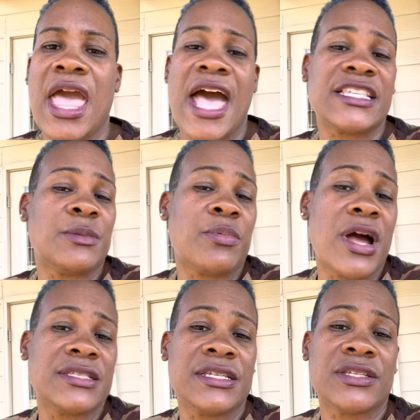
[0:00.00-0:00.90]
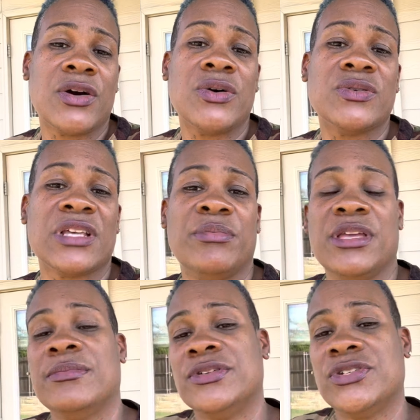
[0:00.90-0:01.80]
as the process goes, I'll
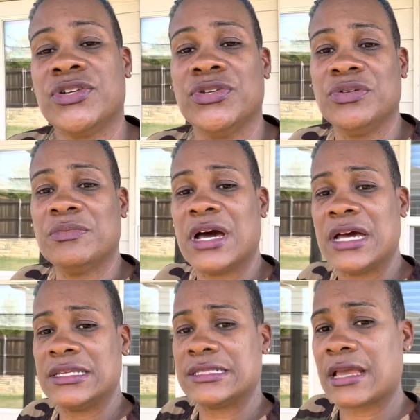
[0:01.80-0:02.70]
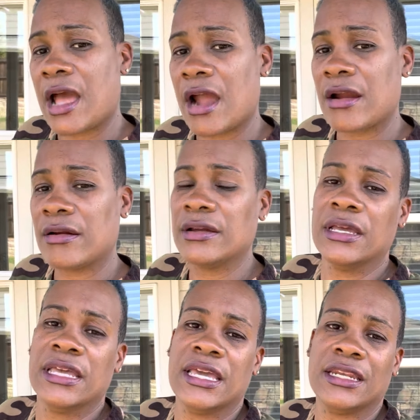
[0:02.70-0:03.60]
be able to show you my scar
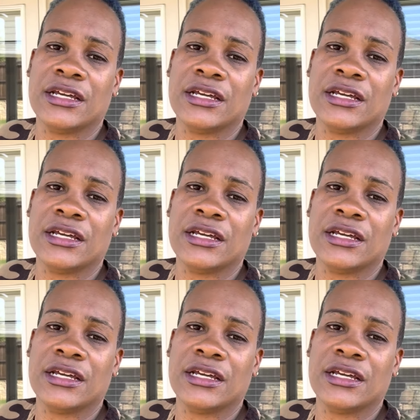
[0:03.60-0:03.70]
in a